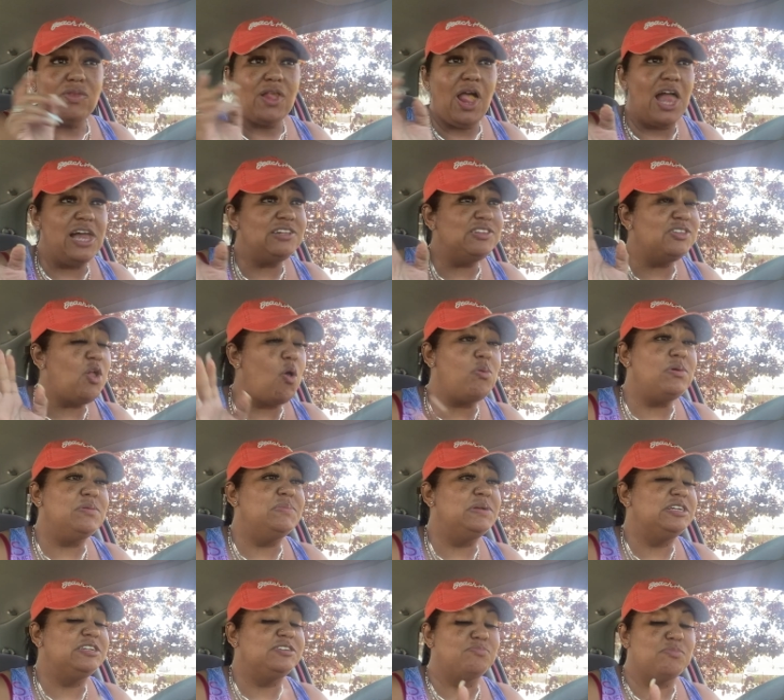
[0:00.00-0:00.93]
I know it
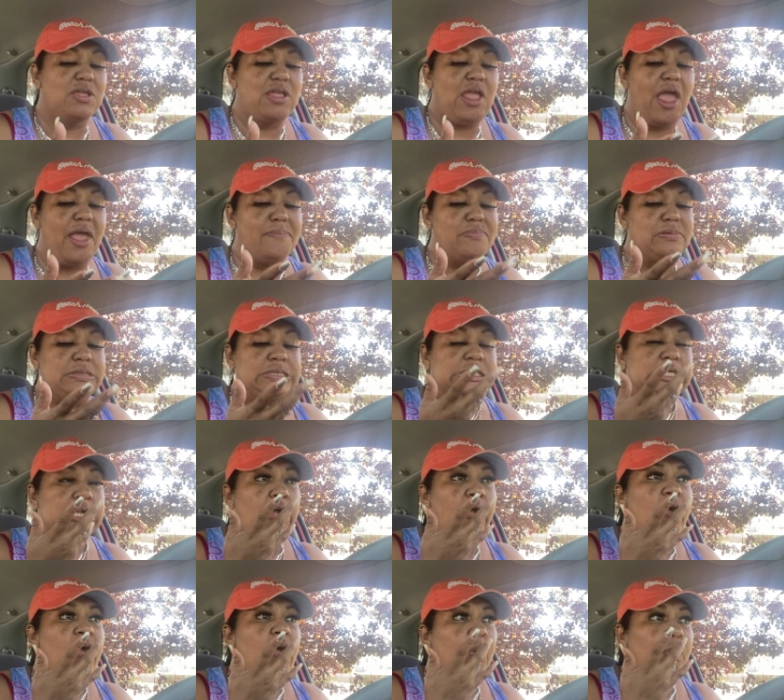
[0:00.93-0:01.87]
makes me happy.
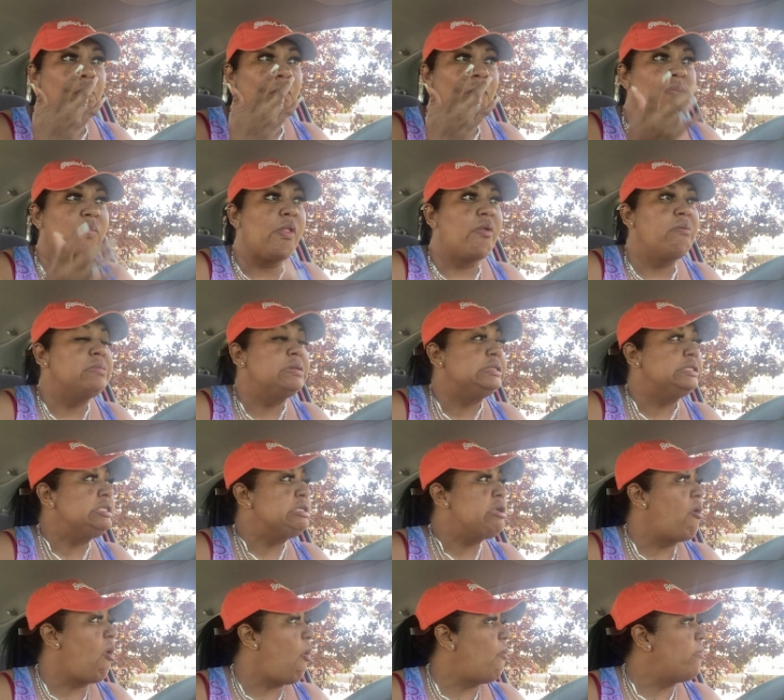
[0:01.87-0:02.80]

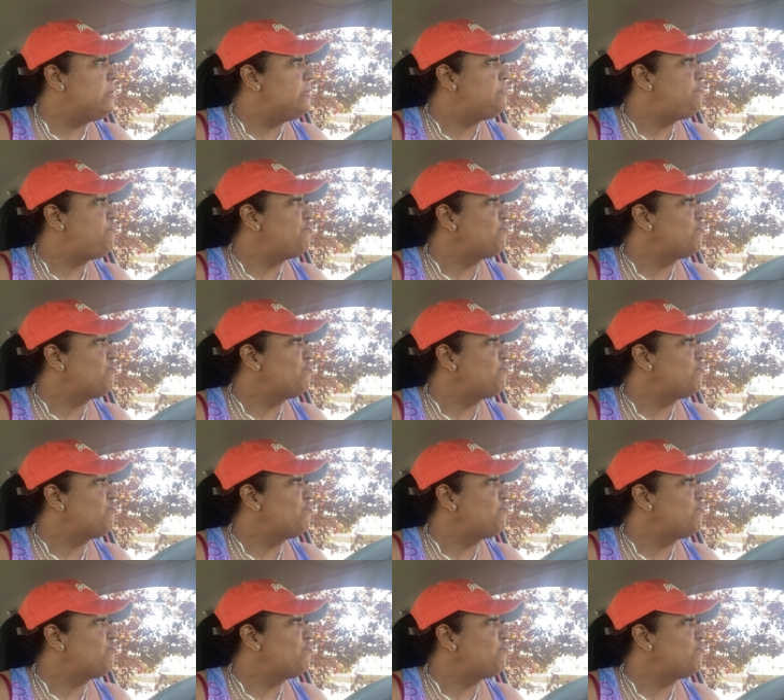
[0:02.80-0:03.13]
Mm.